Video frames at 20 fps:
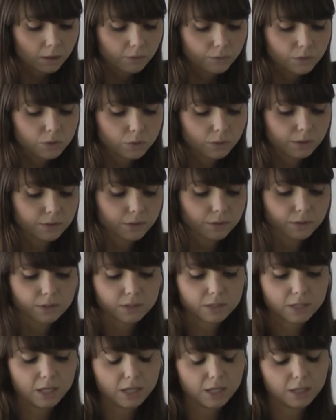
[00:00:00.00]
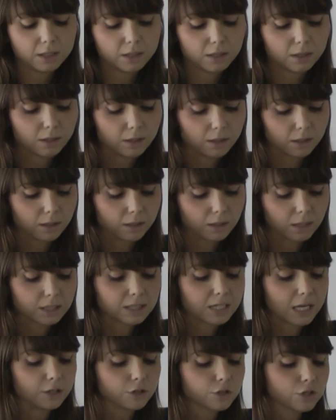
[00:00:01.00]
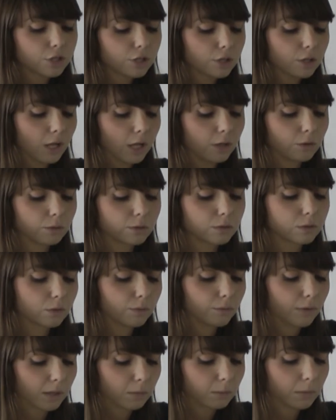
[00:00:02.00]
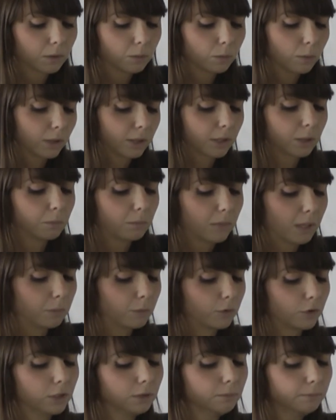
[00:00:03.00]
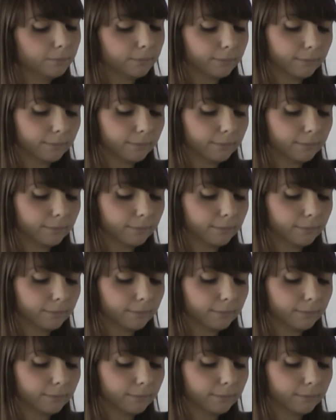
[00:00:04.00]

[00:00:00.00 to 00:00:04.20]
visual sustained attention, and also verbal working memory.